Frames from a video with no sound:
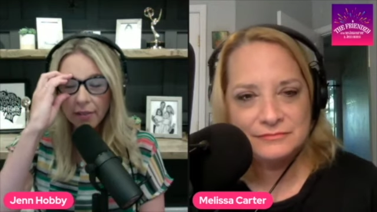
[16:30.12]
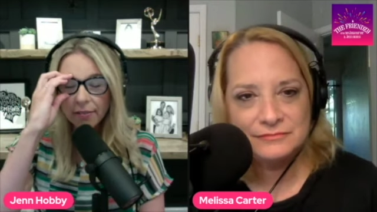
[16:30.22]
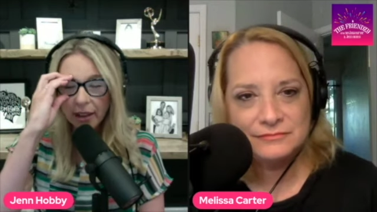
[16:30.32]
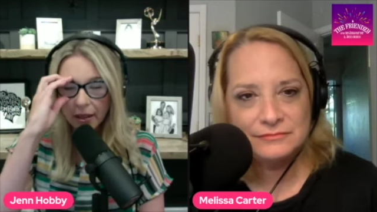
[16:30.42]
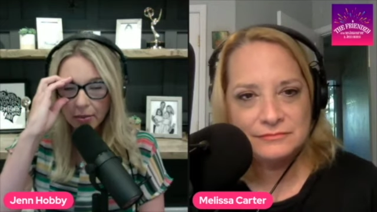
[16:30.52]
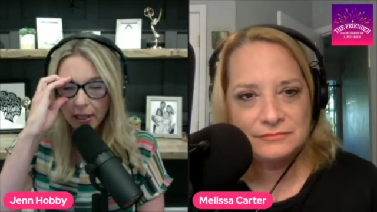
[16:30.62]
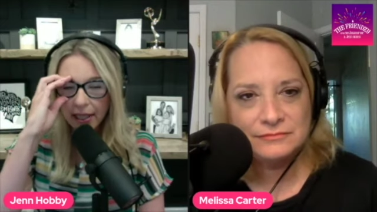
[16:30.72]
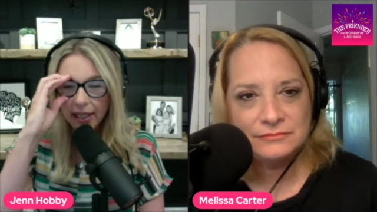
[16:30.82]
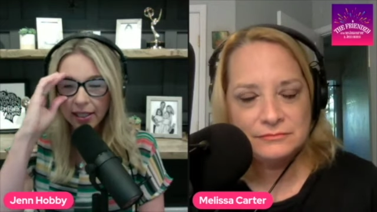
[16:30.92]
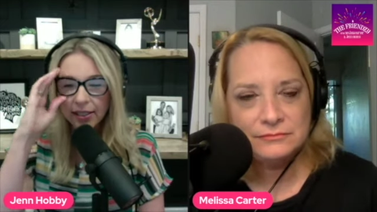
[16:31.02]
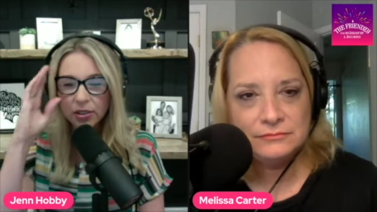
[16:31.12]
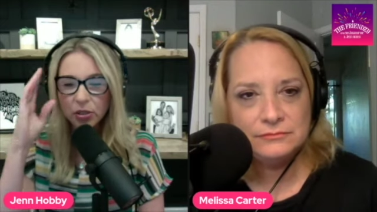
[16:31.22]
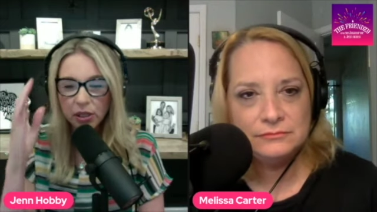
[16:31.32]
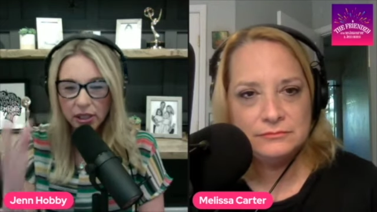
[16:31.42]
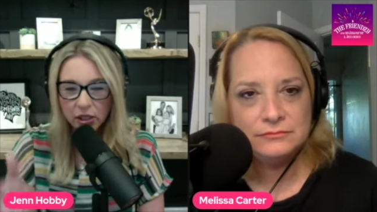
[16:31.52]
Speaker 1: family
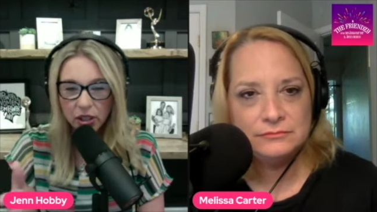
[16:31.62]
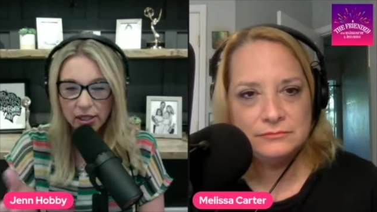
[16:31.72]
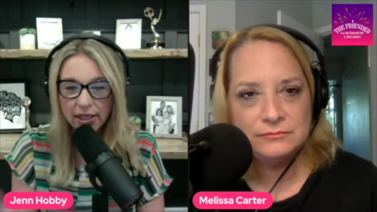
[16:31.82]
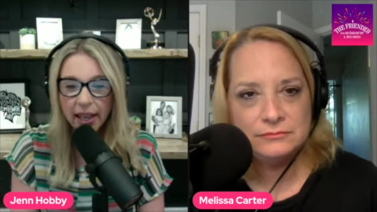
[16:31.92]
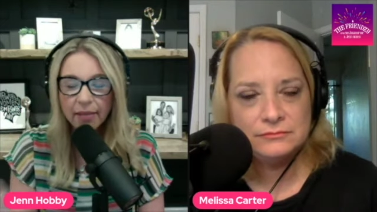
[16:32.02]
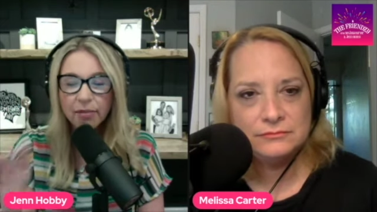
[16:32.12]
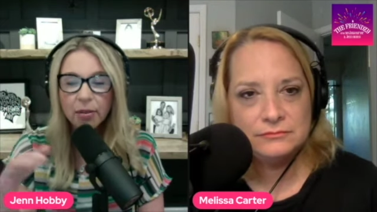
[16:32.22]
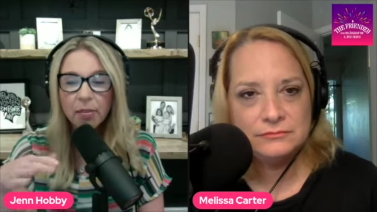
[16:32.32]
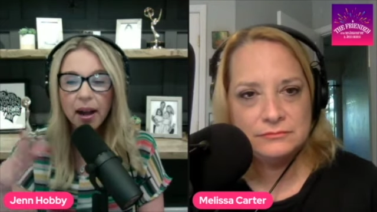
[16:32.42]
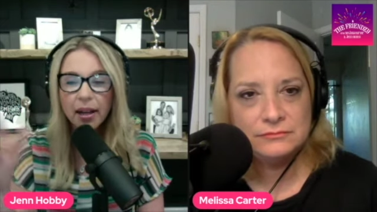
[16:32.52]
traditions came from my